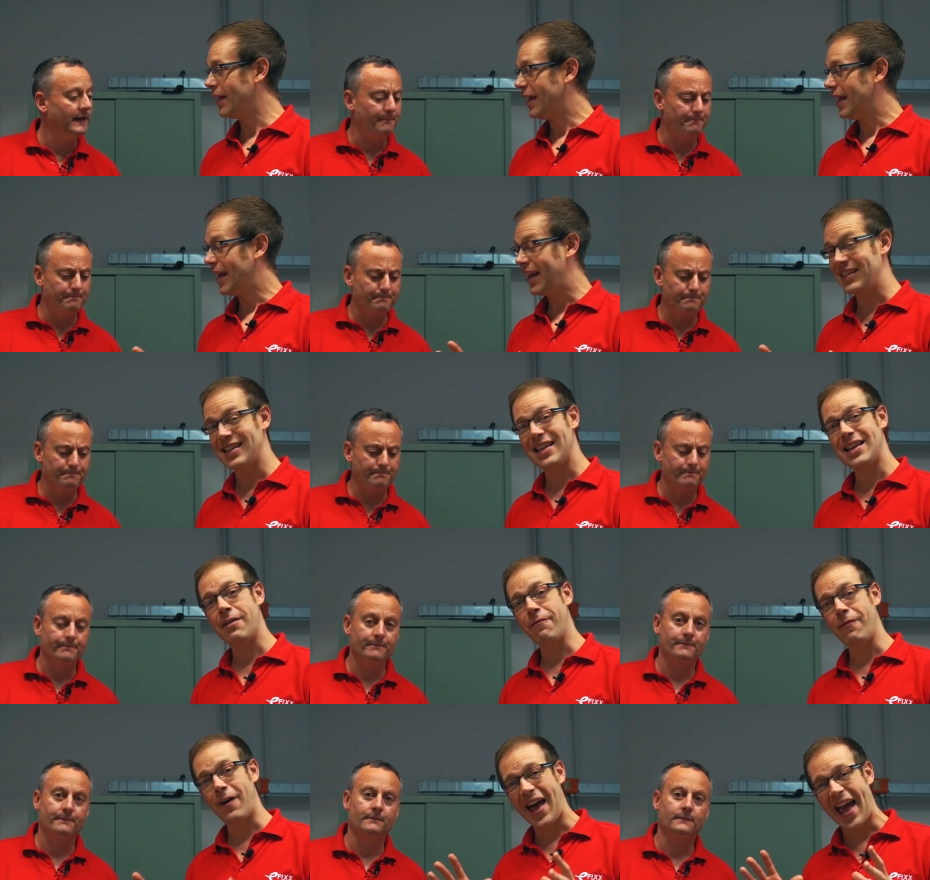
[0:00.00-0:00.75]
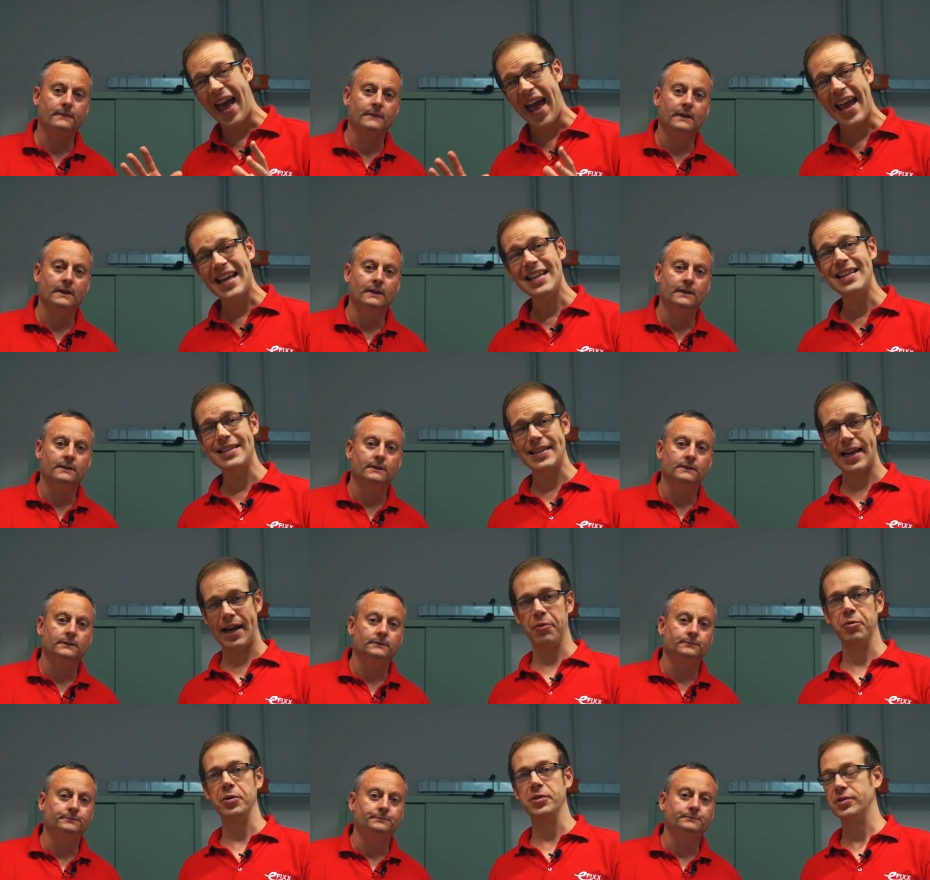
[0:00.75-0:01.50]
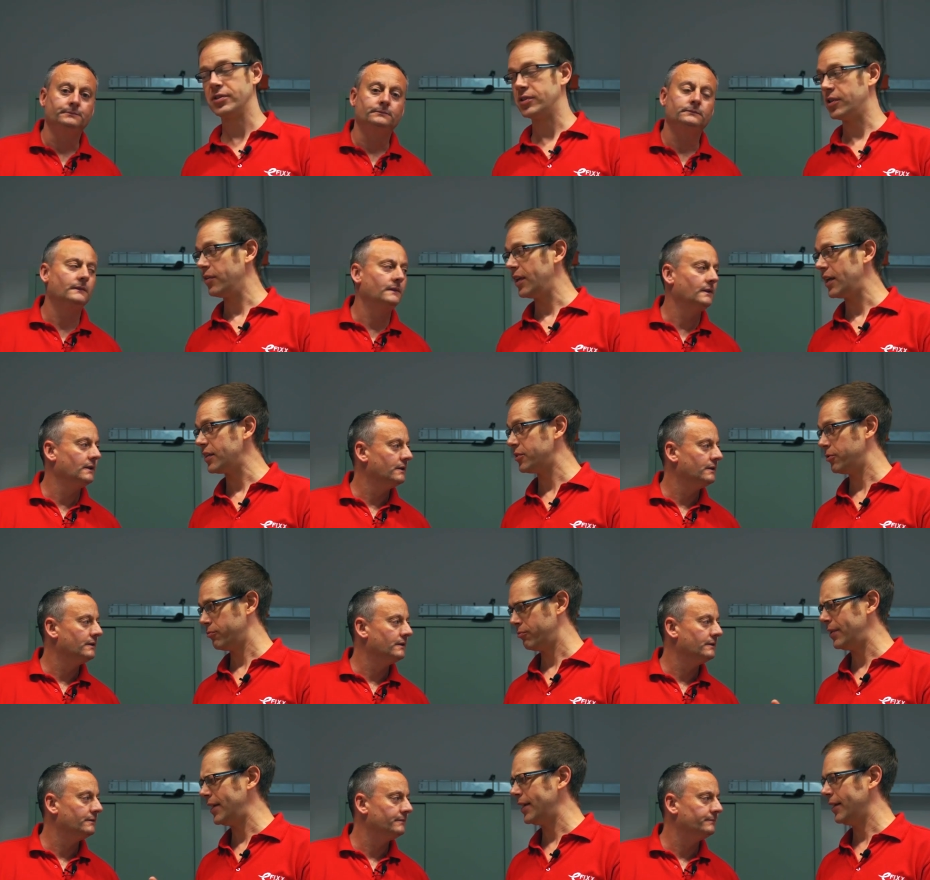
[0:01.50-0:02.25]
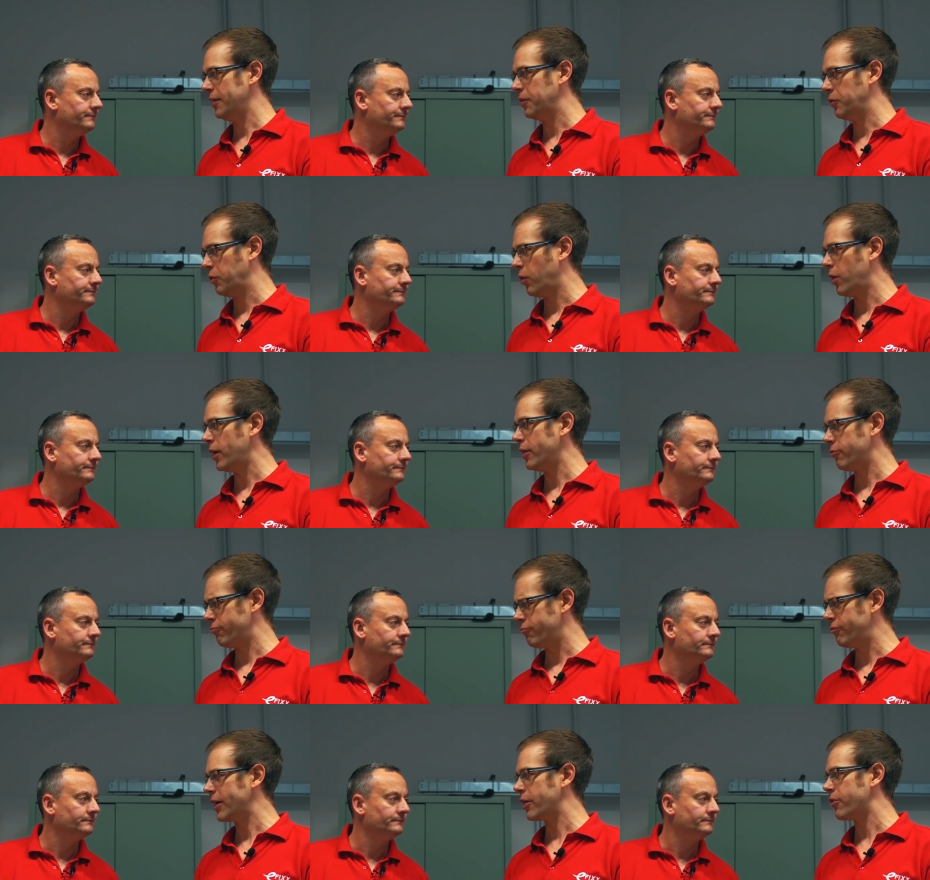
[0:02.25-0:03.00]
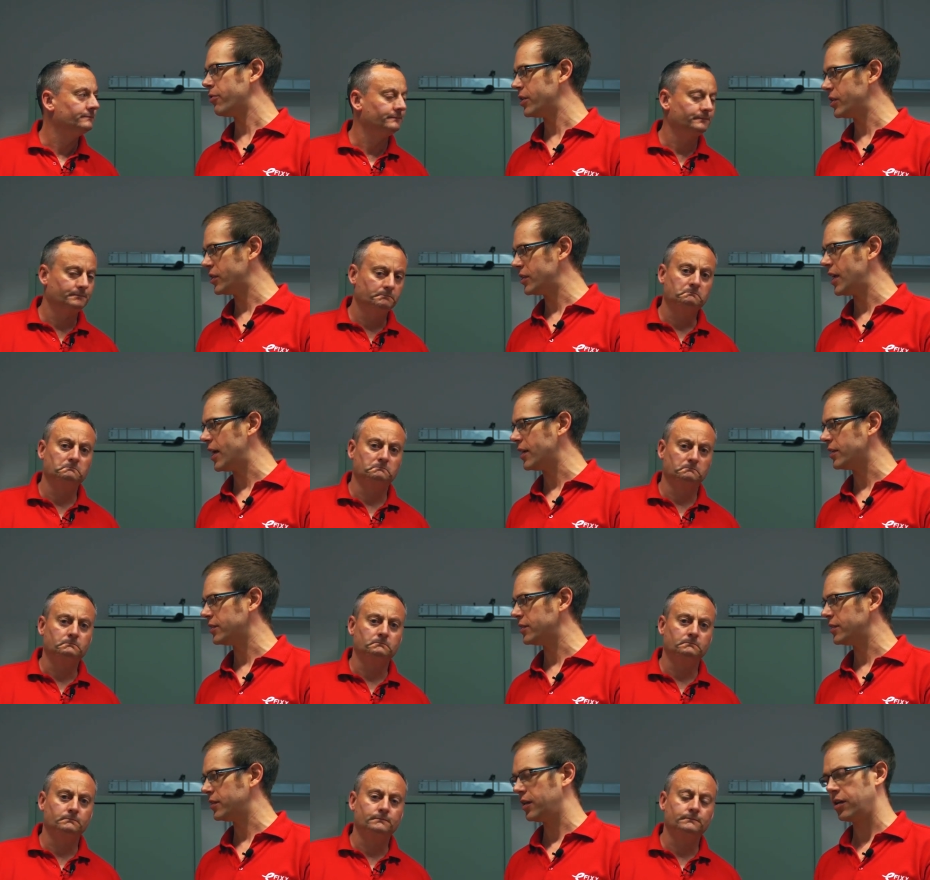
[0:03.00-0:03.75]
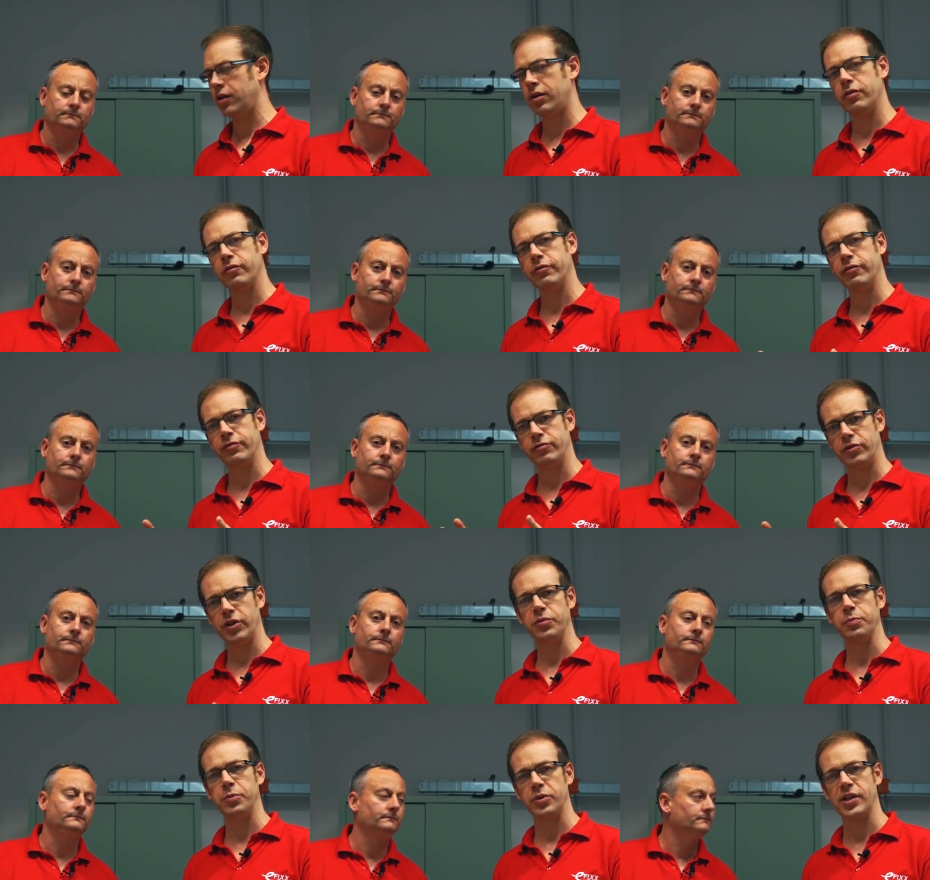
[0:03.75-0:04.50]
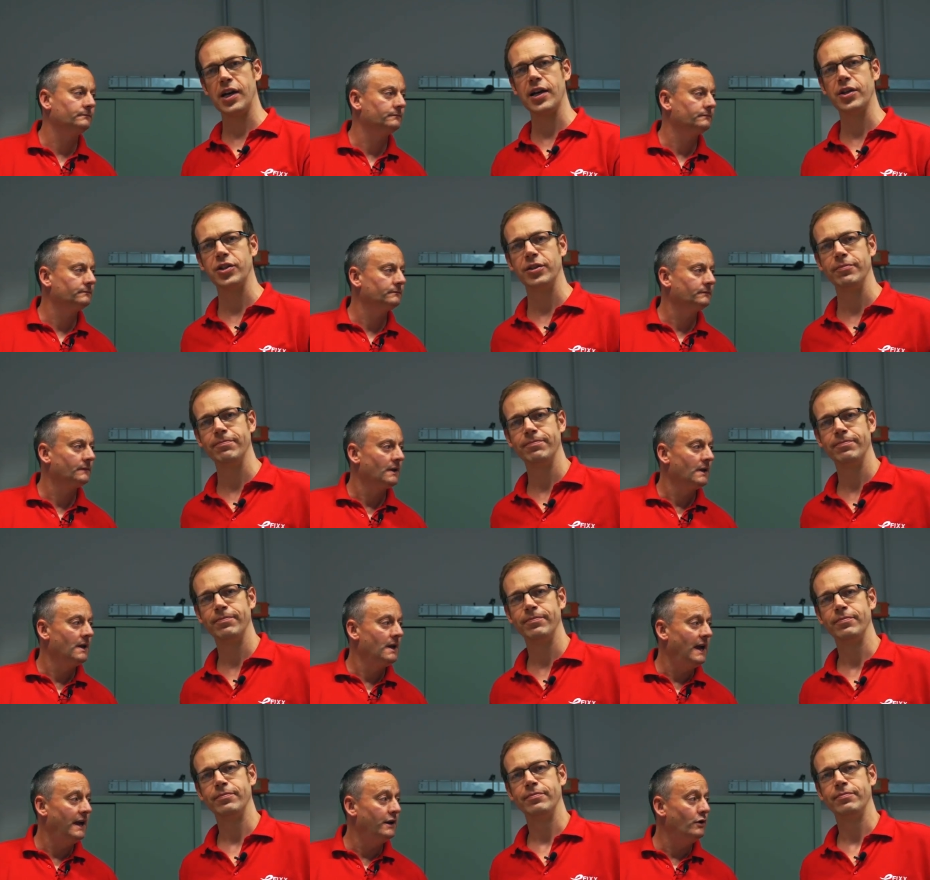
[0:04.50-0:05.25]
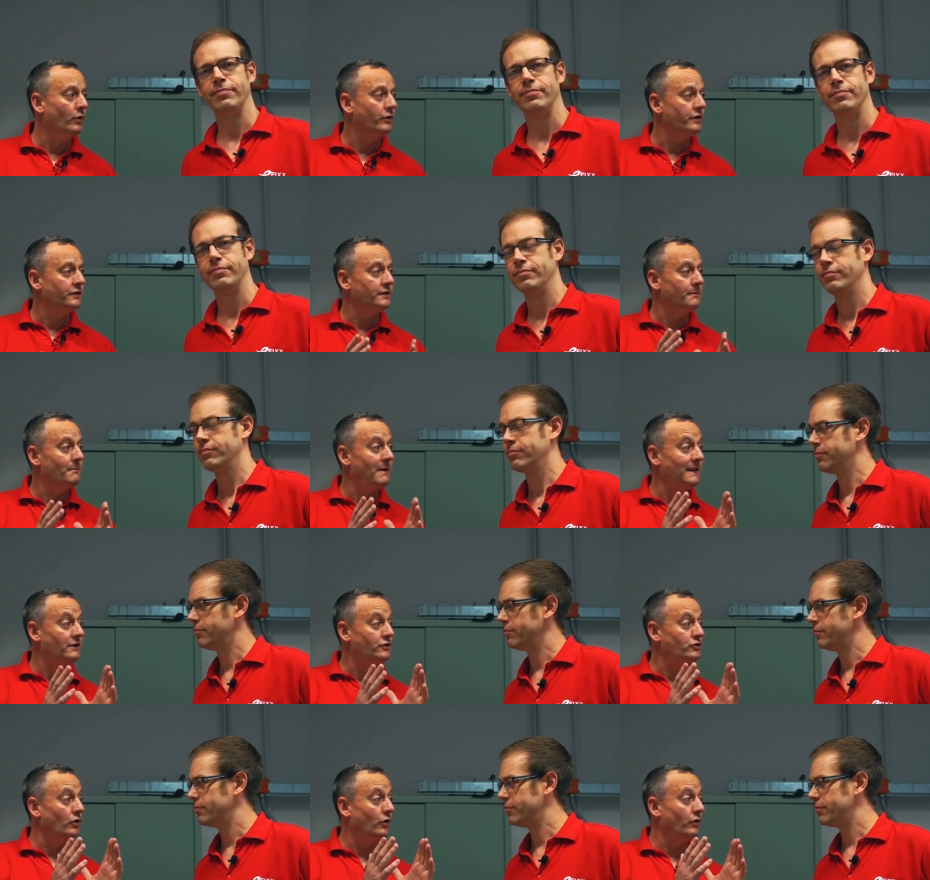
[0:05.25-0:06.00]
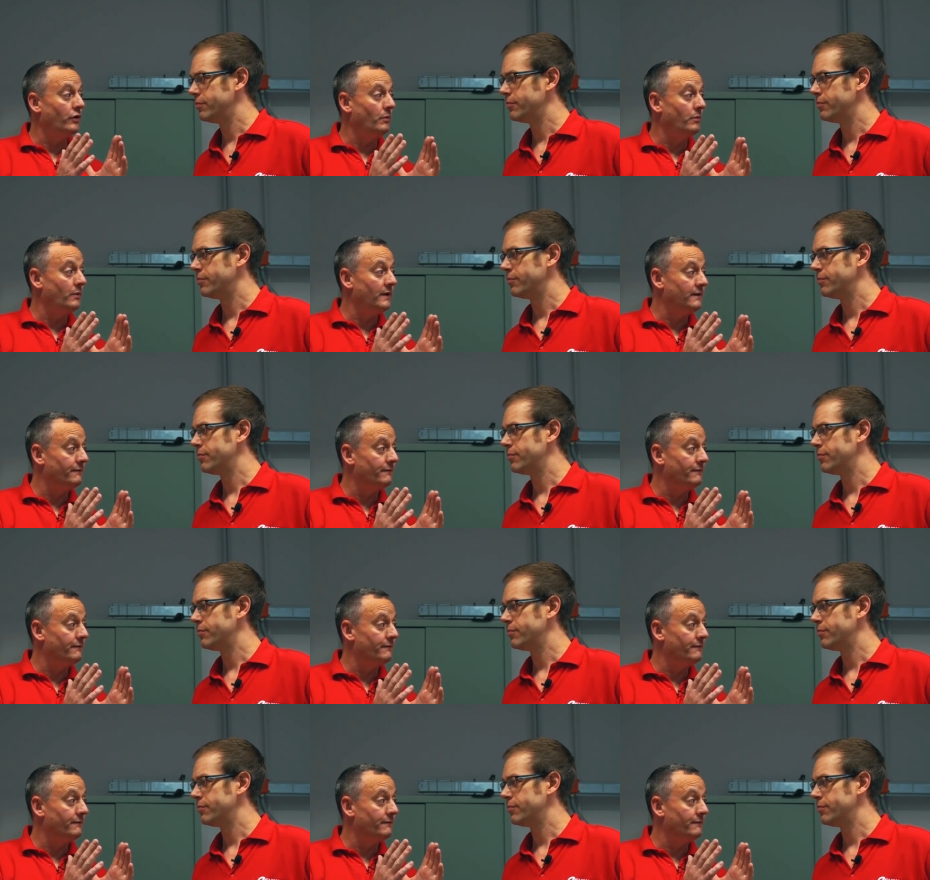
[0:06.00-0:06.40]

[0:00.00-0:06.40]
Speaker 1: yep. it's in there for eight hours. So that's a really quite rigorous test of dust protection. In
Speaker 2: order to make sure that we